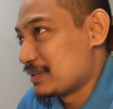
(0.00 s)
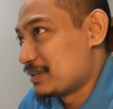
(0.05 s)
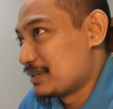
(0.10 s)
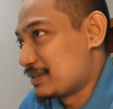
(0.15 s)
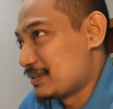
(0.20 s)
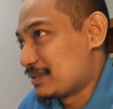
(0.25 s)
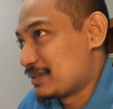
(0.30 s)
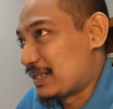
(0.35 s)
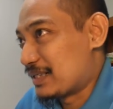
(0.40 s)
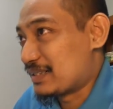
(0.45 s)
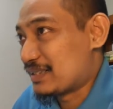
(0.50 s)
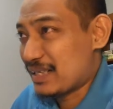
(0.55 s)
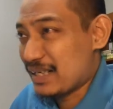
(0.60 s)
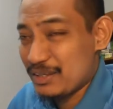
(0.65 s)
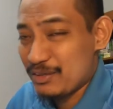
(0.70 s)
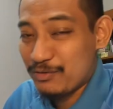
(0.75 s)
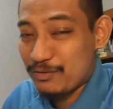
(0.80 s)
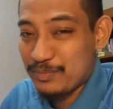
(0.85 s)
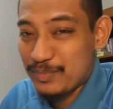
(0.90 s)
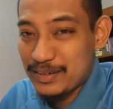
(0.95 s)
that
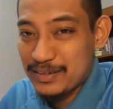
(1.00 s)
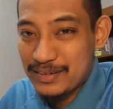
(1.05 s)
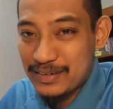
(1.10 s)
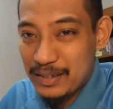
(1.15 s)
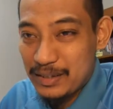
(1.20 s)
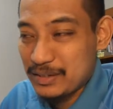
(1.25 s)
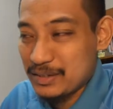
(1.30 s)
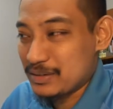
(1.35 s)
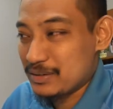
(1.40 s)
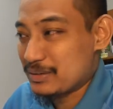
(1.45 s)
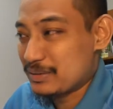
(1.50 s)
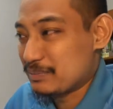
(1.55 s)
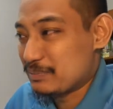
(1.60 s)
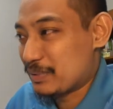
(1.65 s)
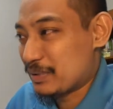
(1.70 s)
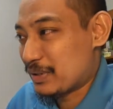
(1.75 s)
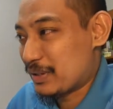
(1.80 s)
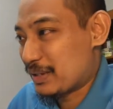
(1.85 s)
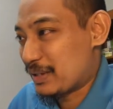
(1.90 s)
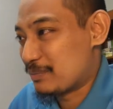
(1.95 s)
kind of mindset is
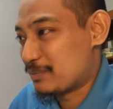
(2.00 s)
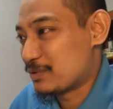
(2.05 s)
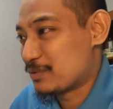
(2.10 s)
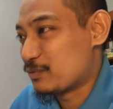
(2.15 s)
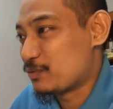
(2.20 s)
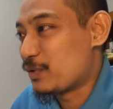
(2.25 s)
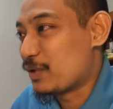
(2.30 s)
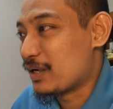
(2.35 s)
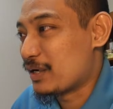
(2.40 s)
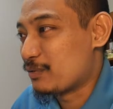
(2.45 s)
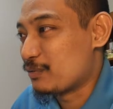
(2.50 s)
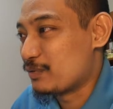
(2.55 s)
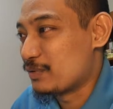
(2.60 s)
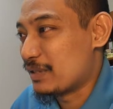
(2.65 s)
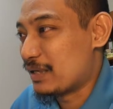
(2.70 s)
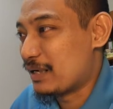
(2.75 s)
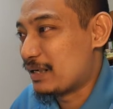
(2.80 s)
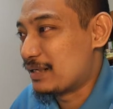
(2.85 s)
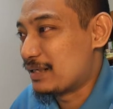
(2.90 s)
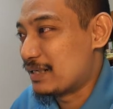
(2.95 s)
perhaps why
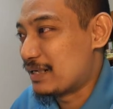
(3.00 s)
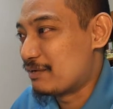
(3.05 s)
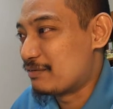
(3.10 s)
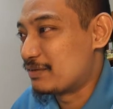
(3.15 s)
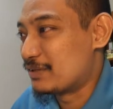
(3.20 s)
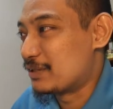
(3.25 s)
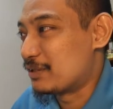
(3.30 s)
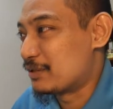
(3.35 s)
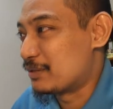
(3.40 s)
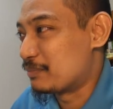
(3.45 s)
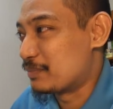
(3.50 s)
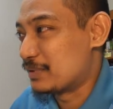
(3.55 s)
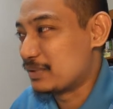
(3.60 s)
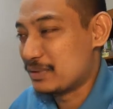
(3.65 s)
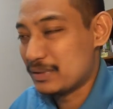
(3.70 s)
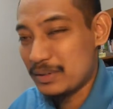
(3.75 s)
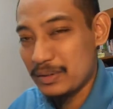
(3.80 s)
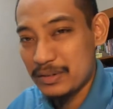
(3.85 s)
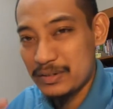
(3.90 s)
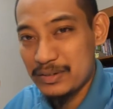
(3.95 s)
we are never going to be
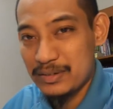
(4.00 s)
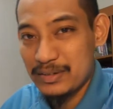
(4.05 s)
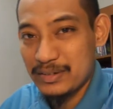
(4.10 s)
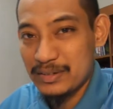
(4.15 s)
this